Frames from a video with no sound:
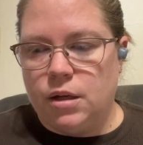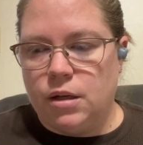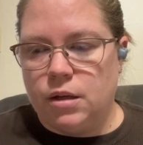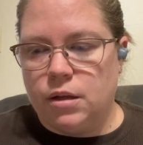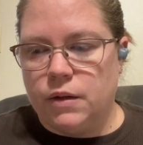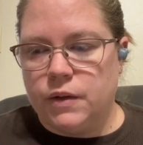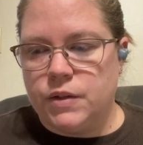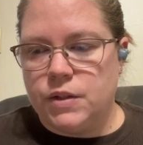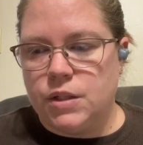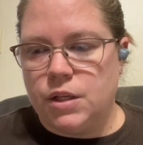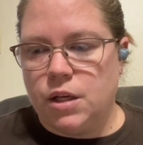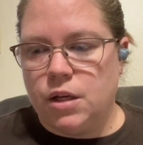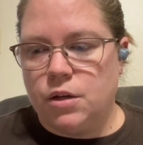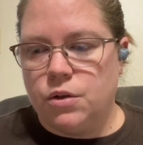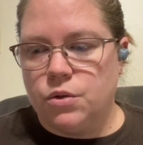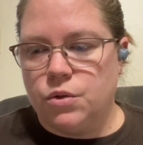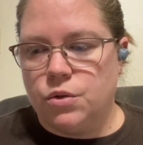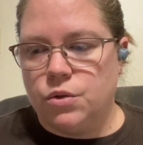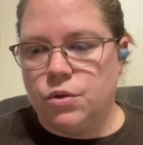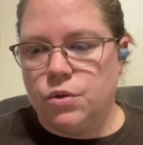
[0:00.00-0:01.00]
Let's see.
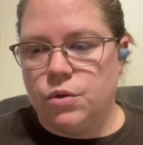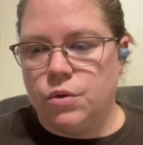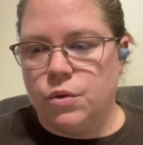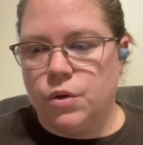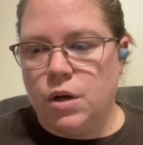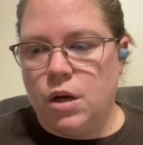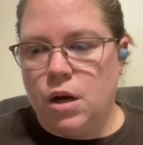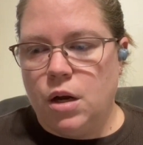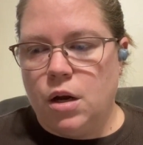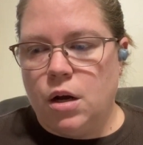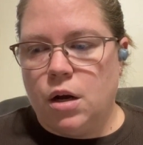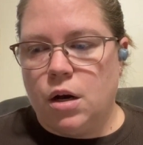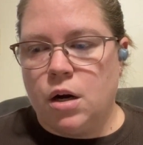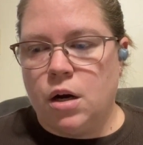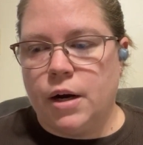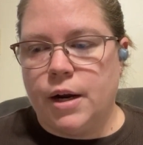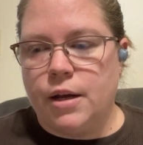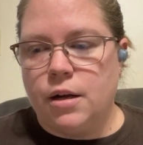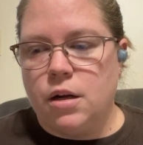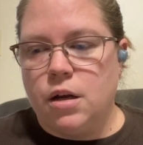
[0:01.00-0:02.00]
All
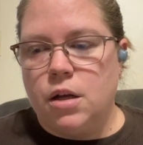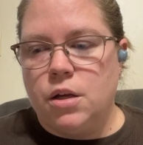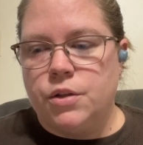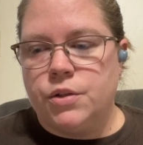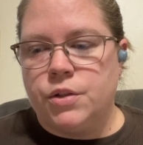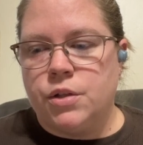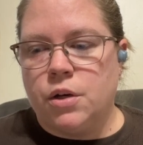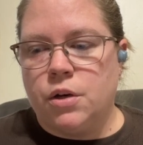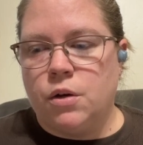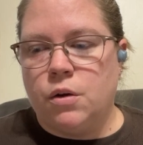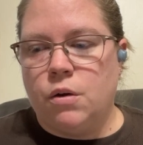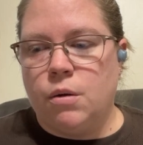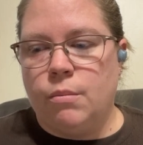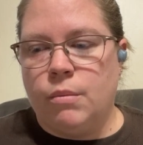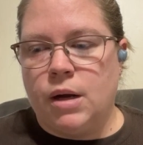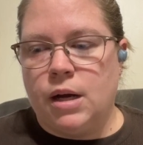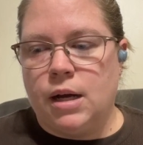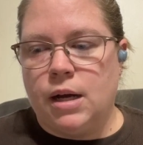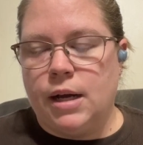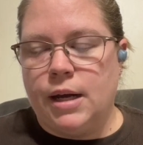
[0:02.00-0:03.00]
right, so
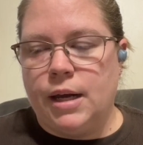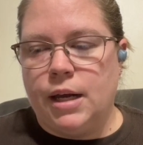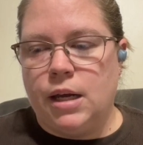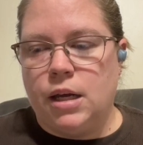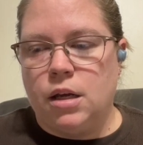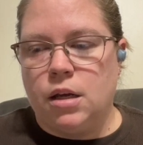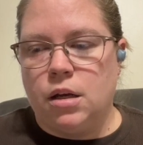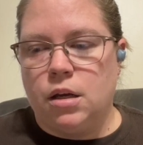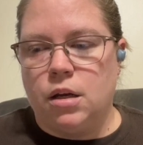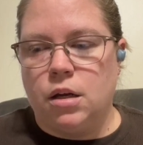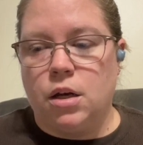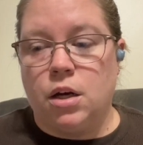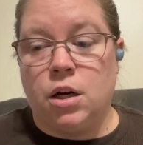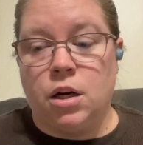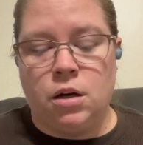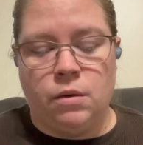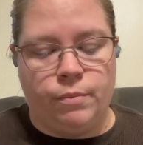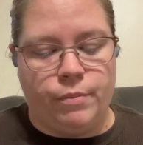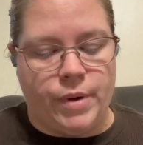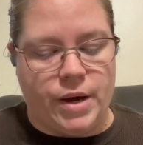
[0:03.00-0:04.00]
my
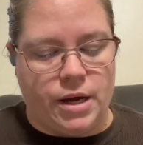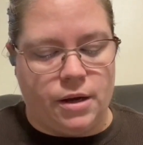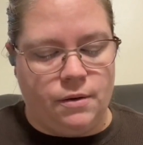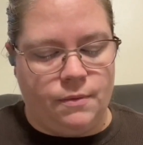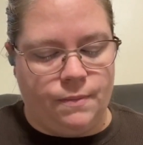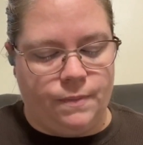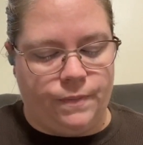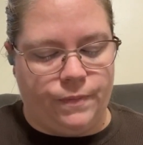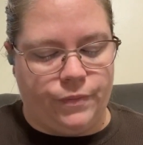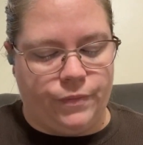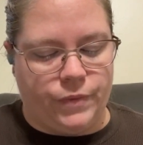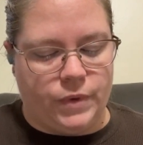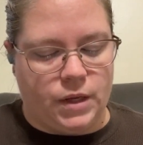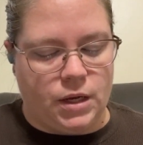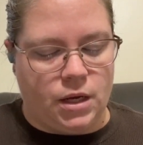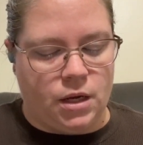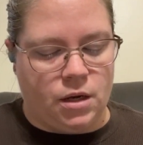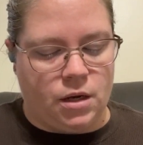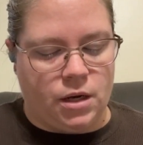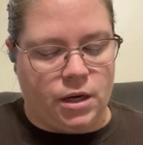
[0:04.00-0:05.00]
herb bed,
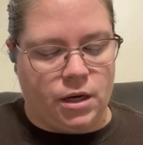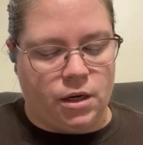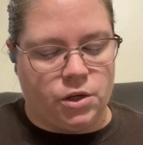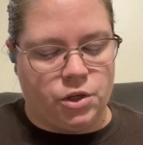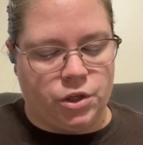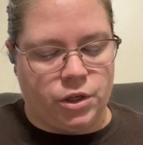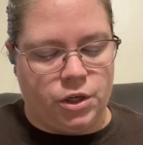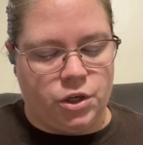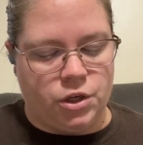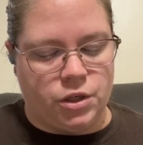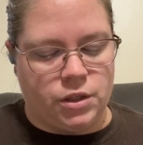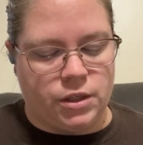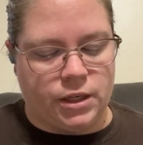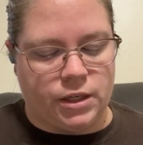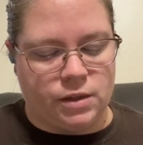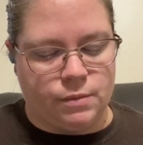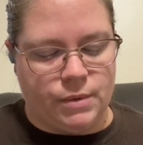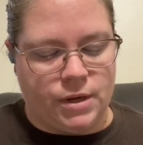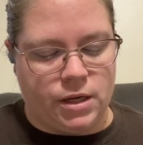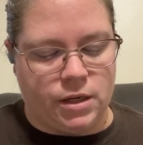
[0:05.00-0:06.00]
and I actually just
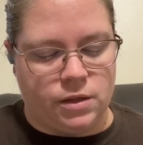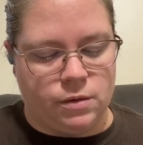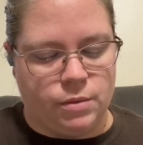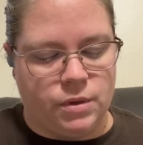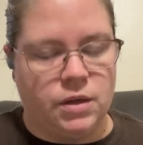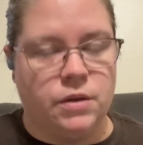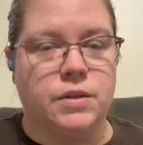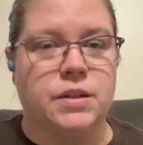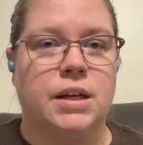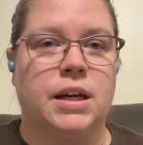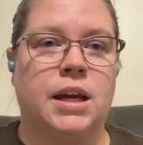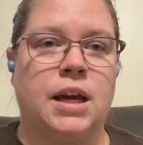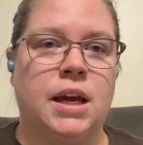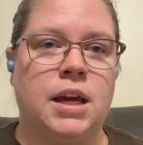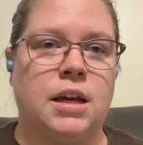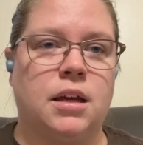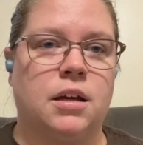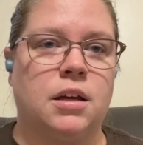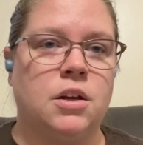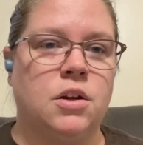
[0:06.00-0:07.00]
texted my husband. I was like,
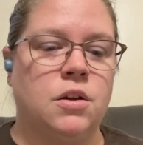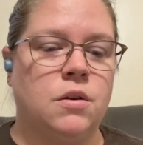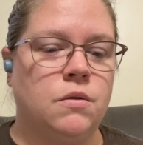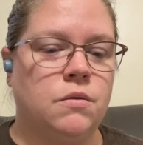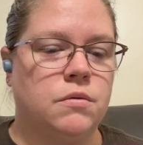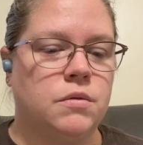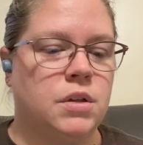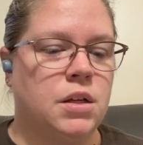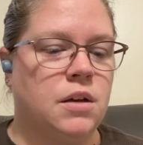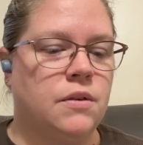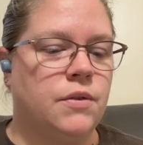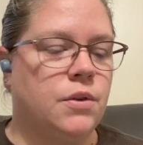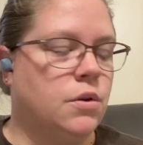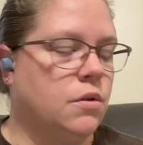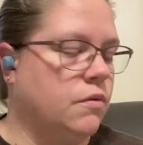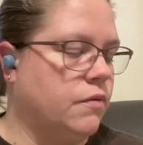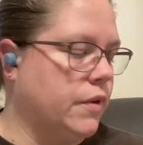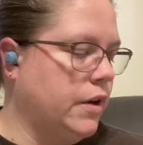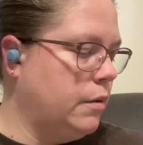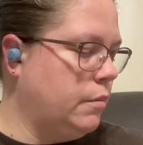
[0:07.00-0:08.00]
hey, can you see if you
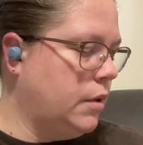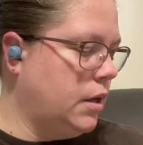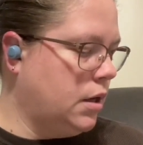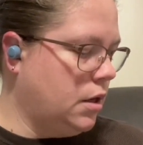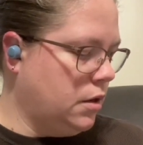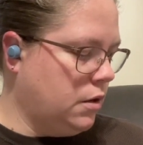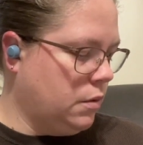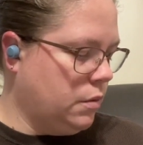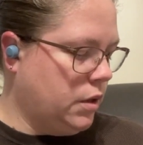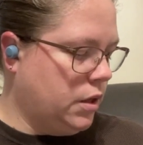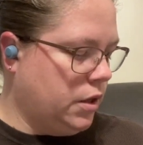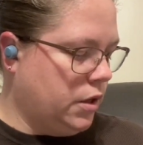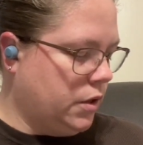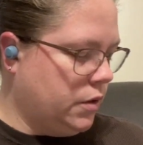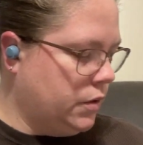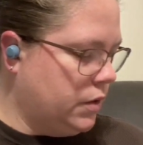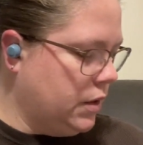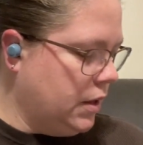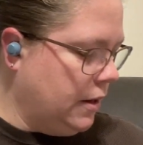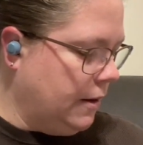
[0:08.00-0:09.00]
can find me another one of those?